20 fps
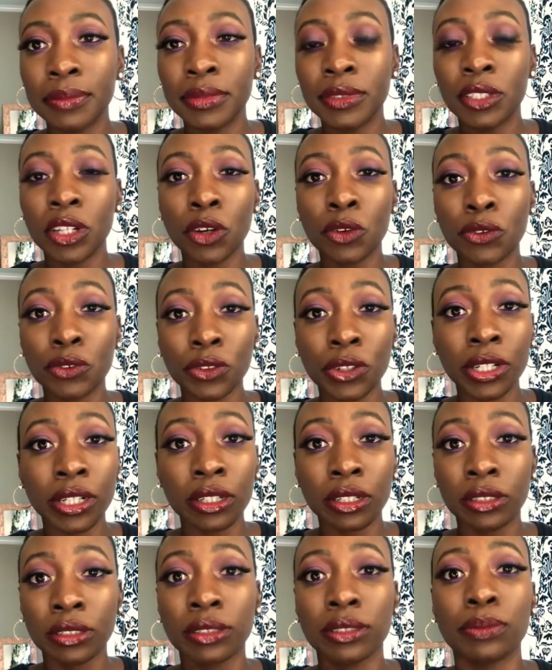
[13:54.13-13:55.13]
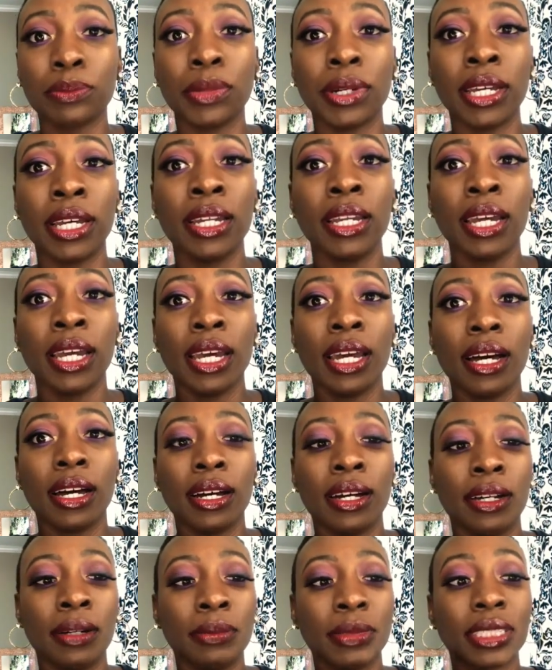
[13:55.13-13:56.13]
no frills, but
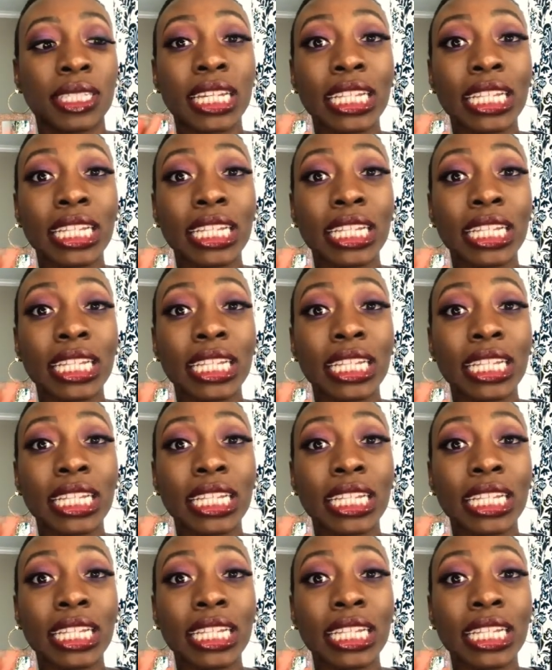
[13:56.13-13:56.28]
it's